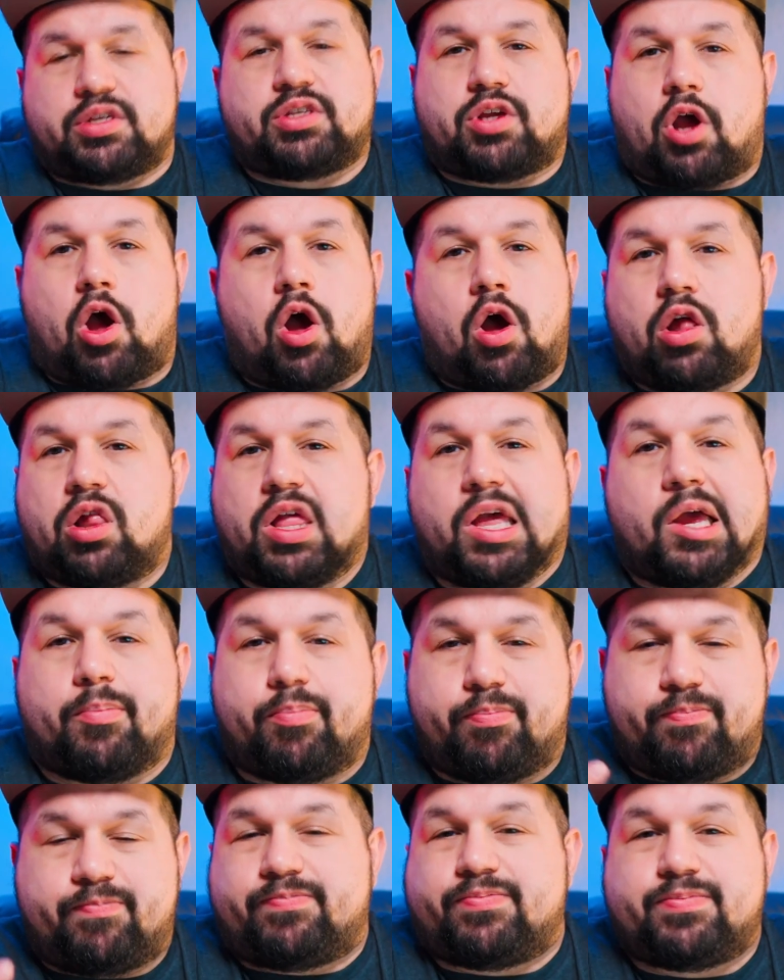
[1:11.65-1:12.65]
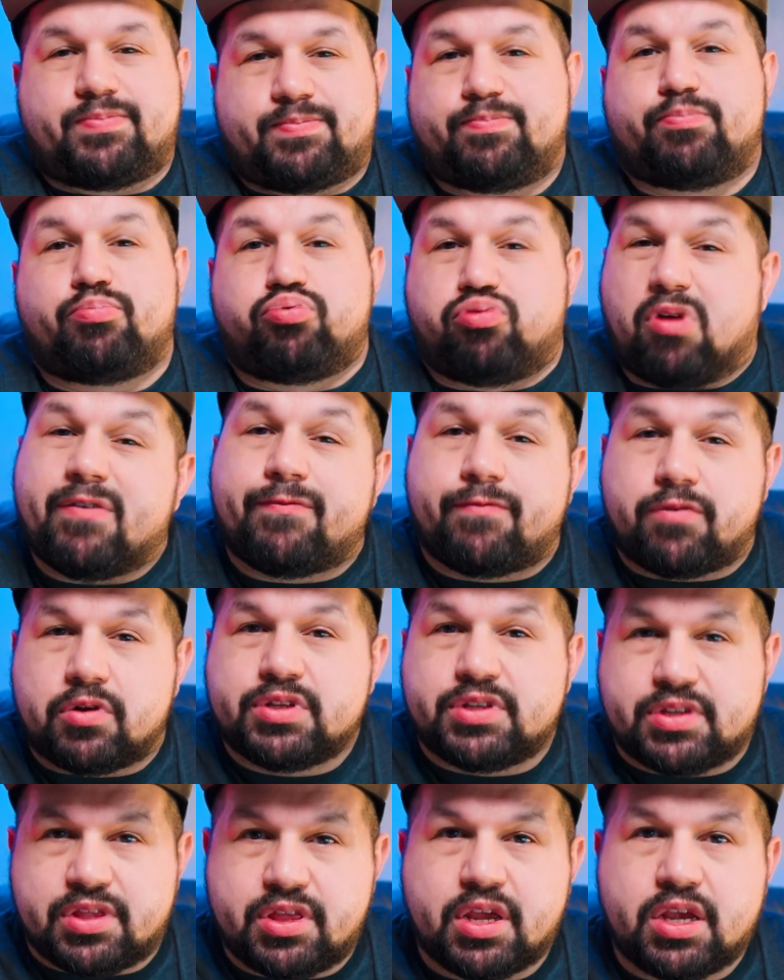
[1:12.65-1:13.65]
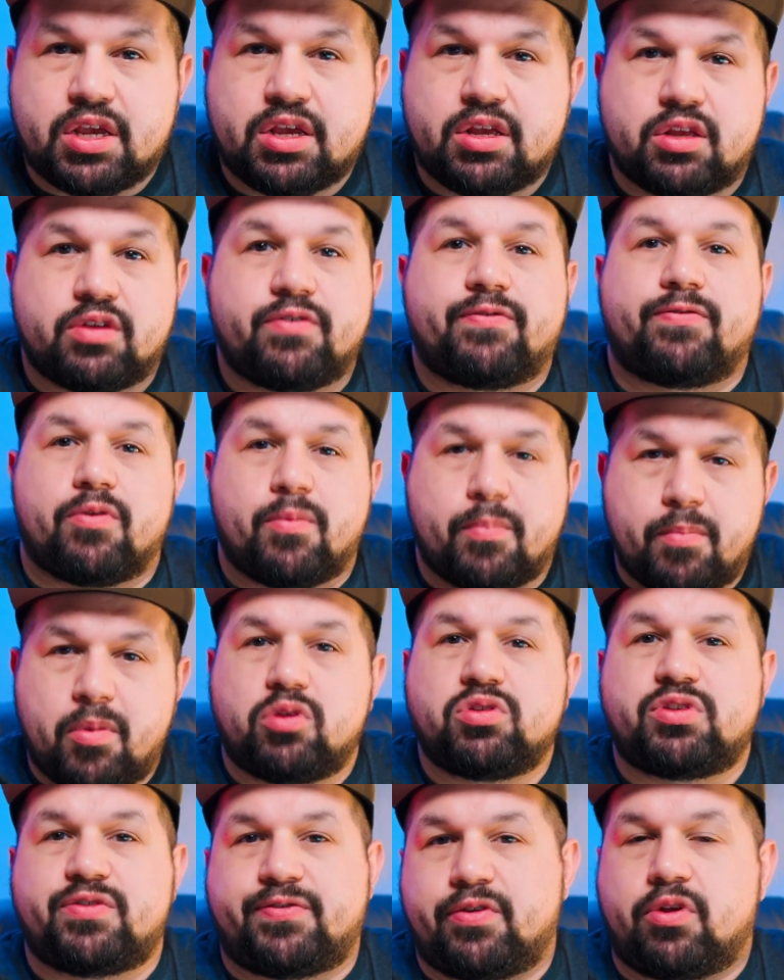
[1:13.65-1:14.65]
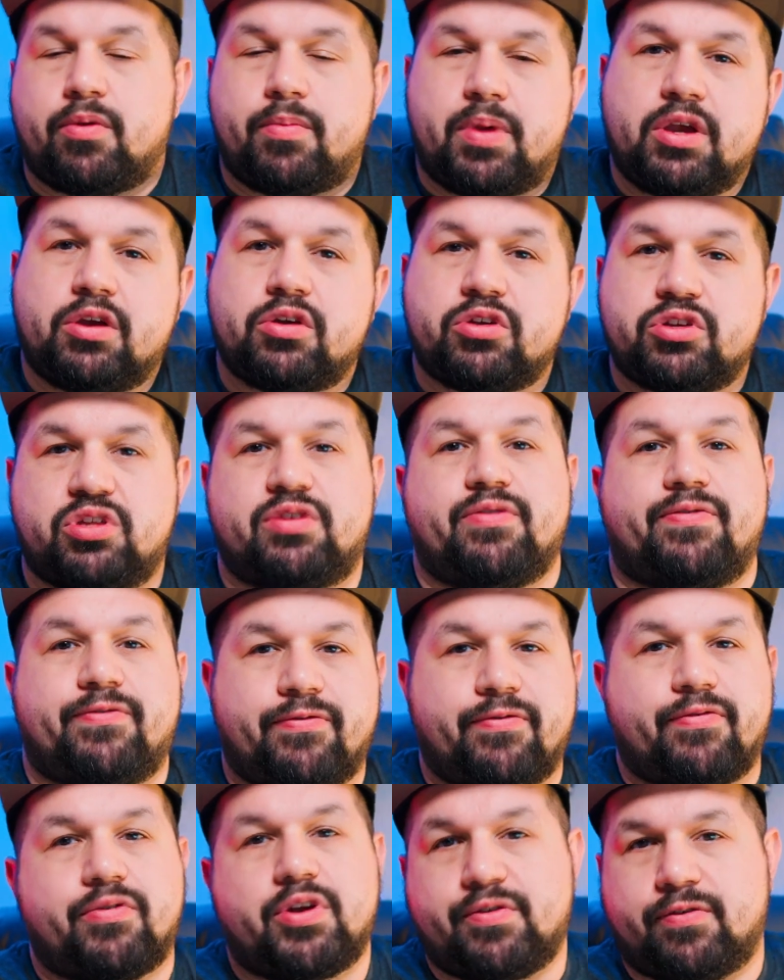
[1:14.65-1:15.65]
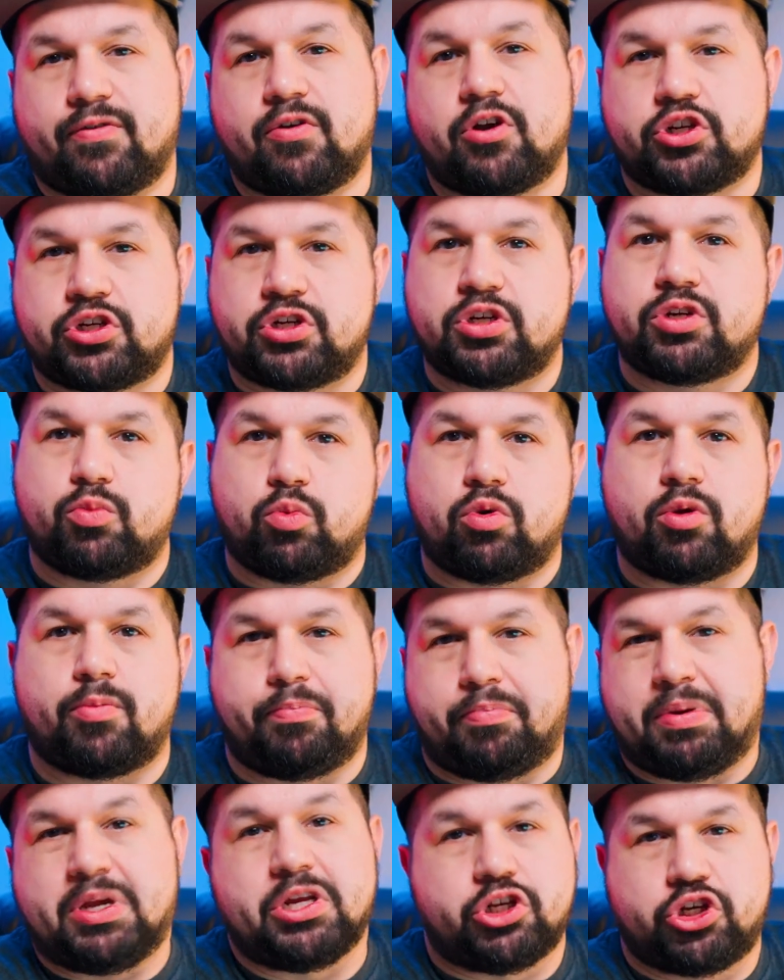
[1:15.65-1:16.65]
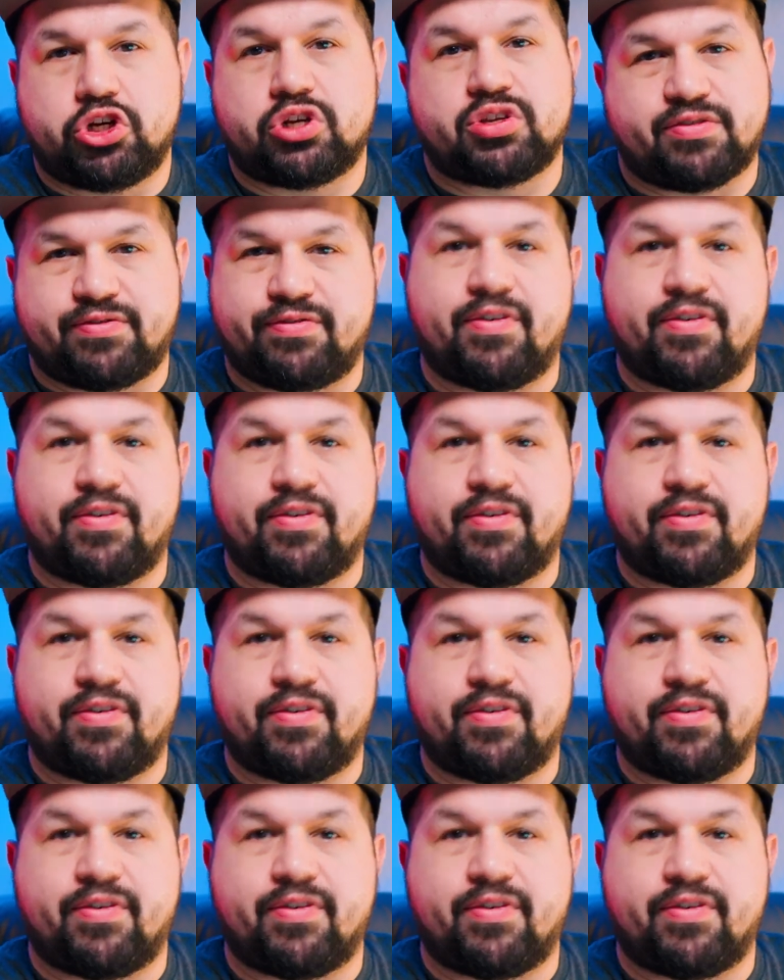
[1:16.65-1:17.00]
is all a preference thing. For most filmmakers, the free version will be just